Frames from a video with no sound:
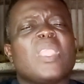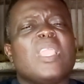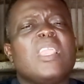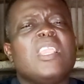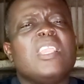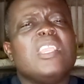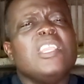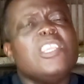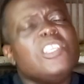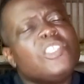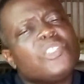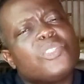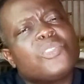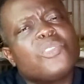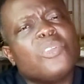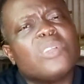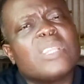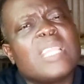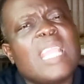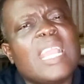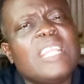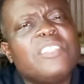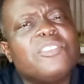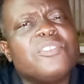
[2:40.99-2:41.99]
is to
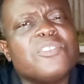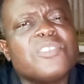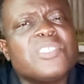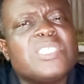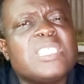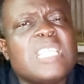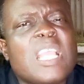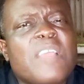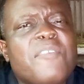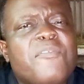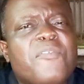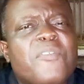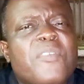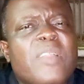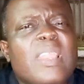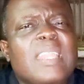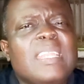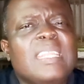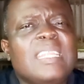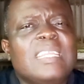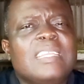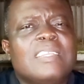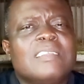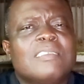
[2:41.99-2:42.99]
get yourself
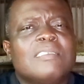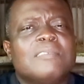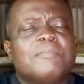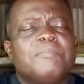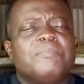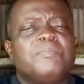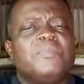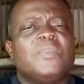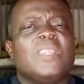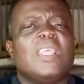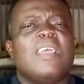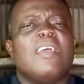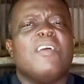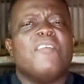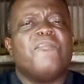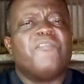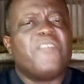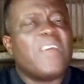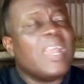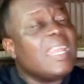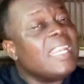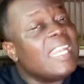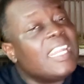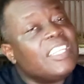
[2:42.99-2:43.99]
ready
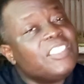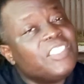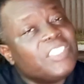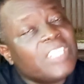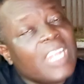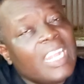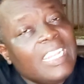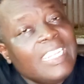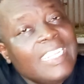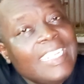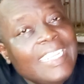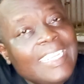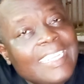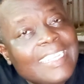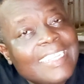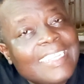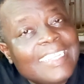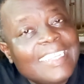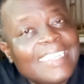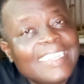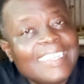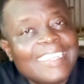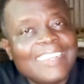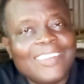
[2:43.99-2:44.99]
financially,
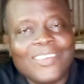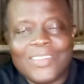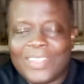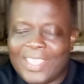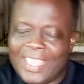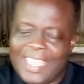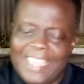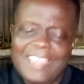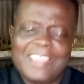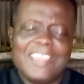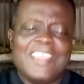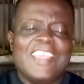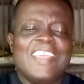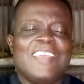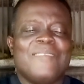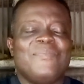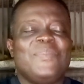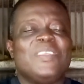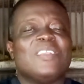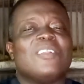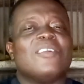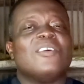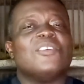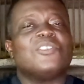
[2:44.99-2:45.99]
okay?
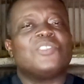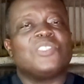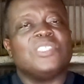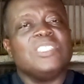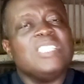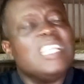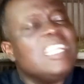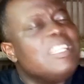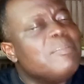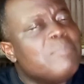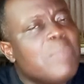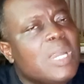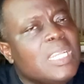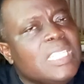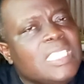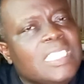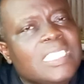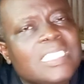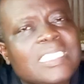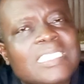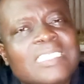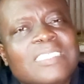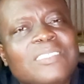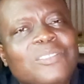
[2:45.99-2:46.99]
Because you need money
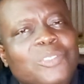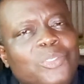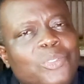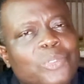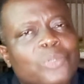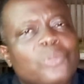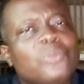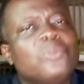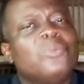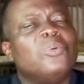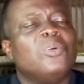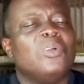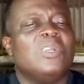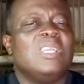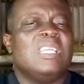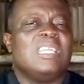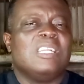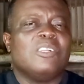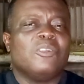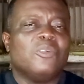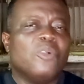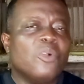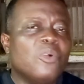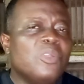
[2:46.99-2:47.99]
to
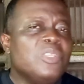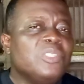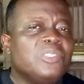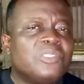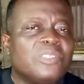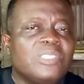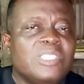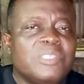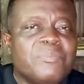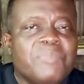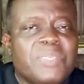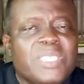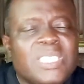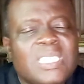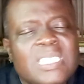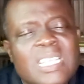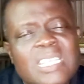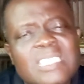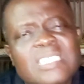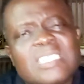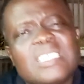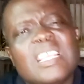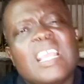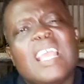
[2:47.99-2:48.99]
go into the
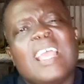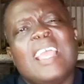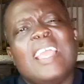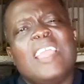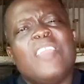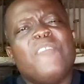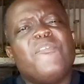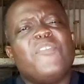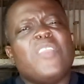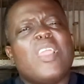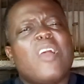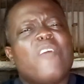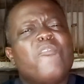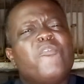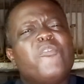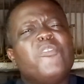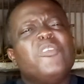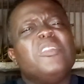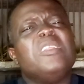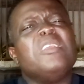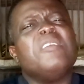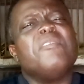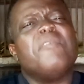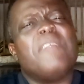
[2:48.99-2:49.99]
business. If you are
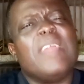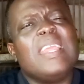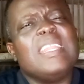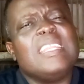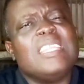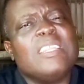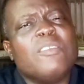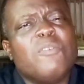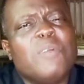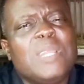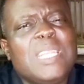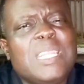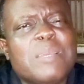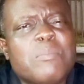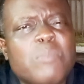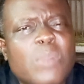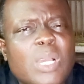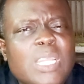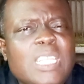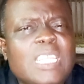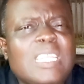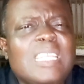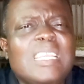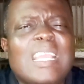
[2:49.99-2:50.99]
fully ready with the
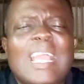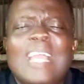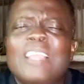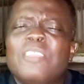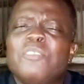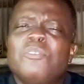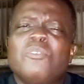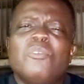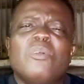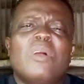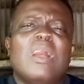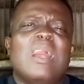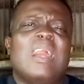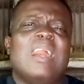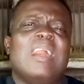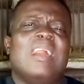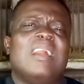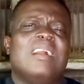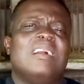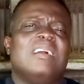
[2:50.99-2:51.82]
money and you are